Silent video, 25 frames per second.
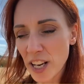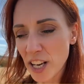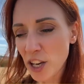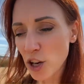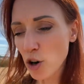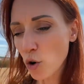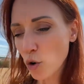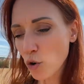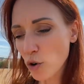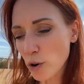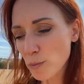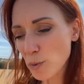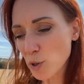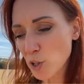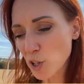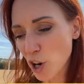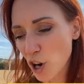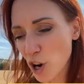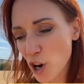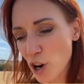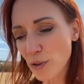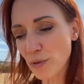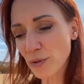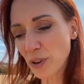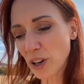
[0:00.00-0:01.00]
your
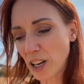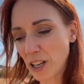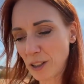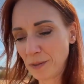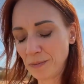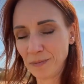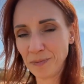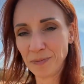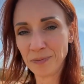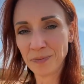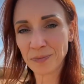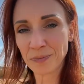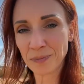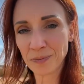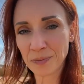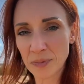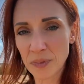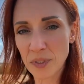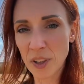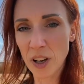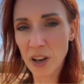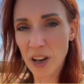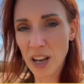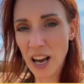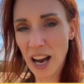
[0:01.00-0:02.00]
observer,
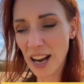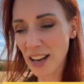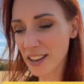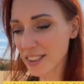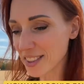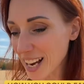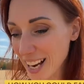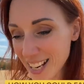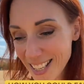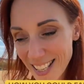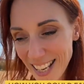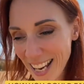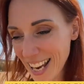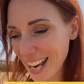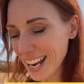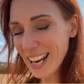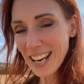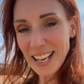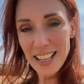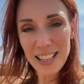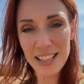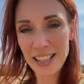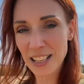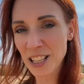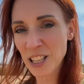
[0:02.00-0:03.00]
okay? That's
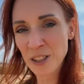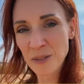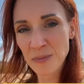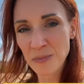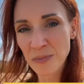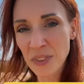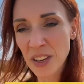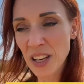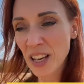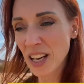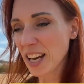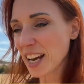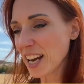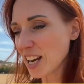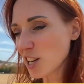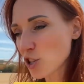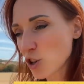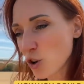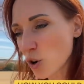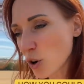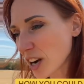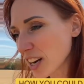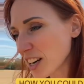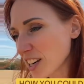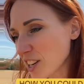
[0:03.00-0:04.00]
it. He
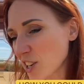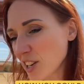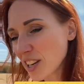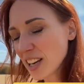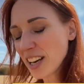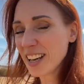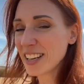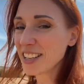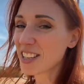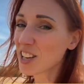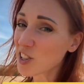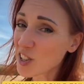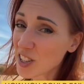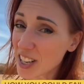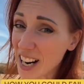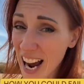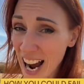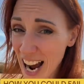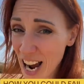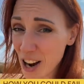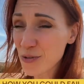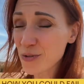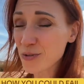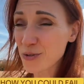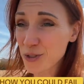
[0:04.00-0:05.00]
doesn't
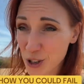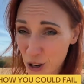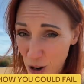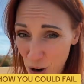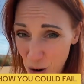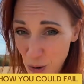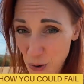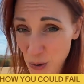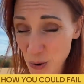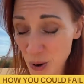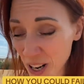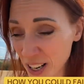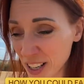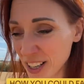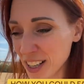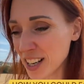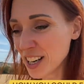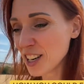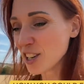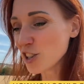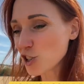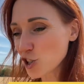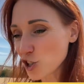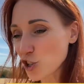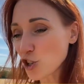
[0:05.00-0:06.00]
have to
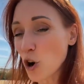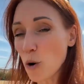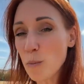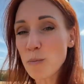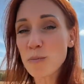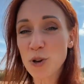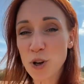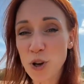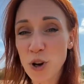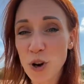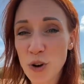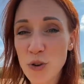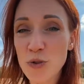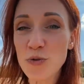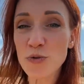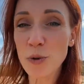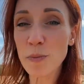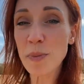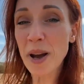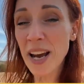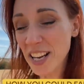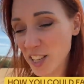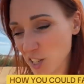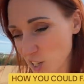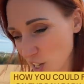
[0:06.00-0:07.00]
stop you from
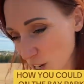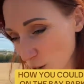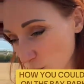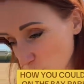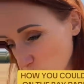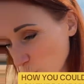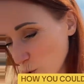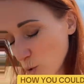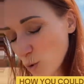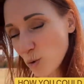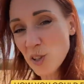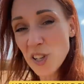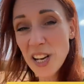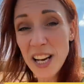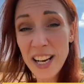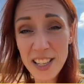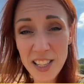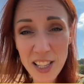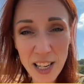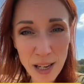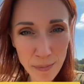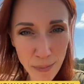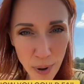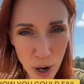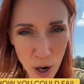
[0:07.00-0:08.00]
hitting walls,
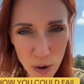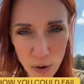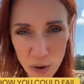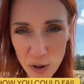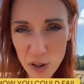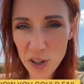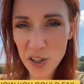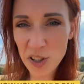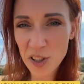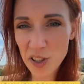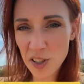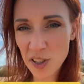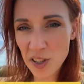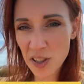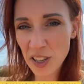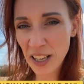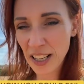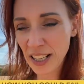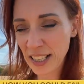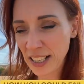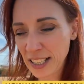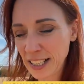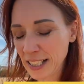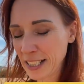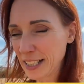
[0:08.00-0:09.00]
hitting posts.
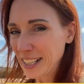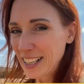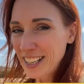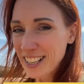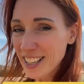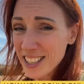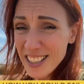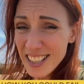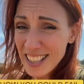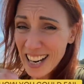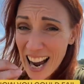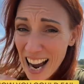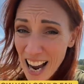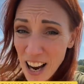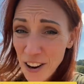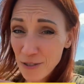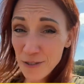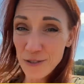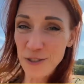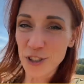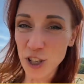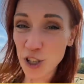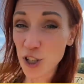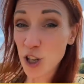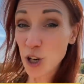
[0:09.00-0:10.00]
He doesn't have
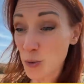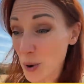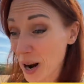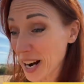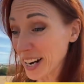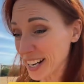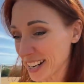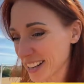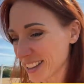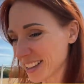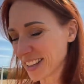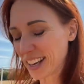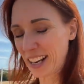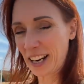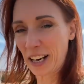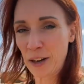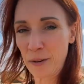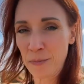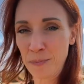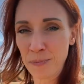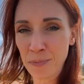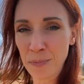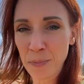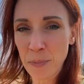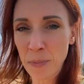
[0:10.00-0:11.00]
to do anything.
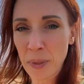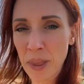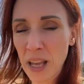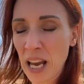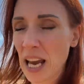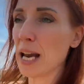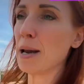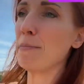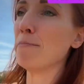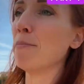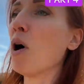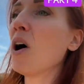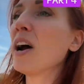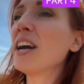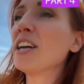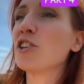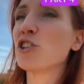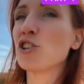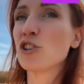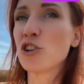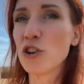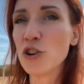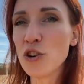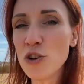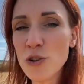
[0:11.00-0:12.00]
He might
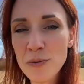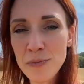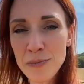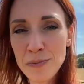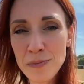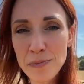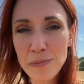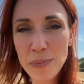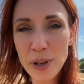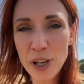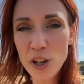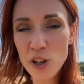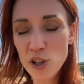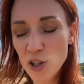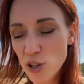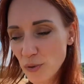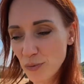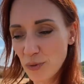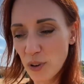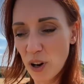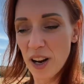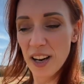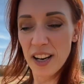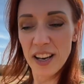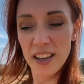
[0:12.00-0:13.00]
do, because of
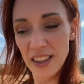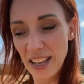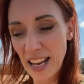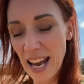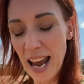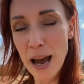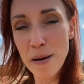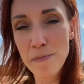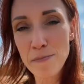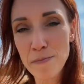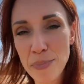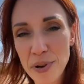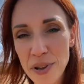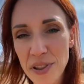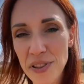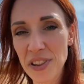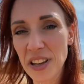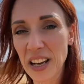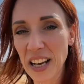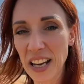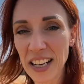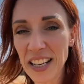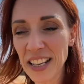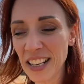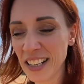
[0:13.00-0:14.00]
like the
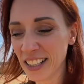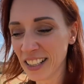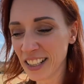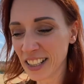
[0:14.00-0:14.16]
empathy